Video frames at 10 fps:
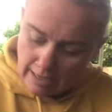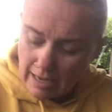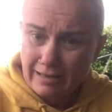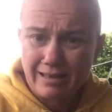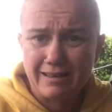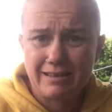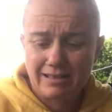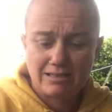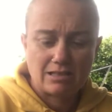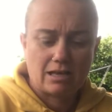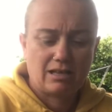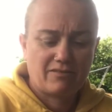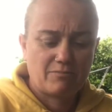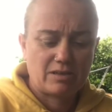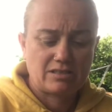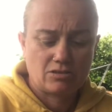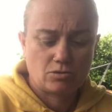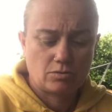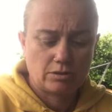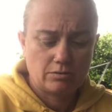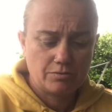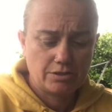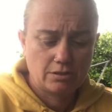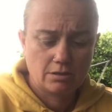Another thing is, I love my essential oils,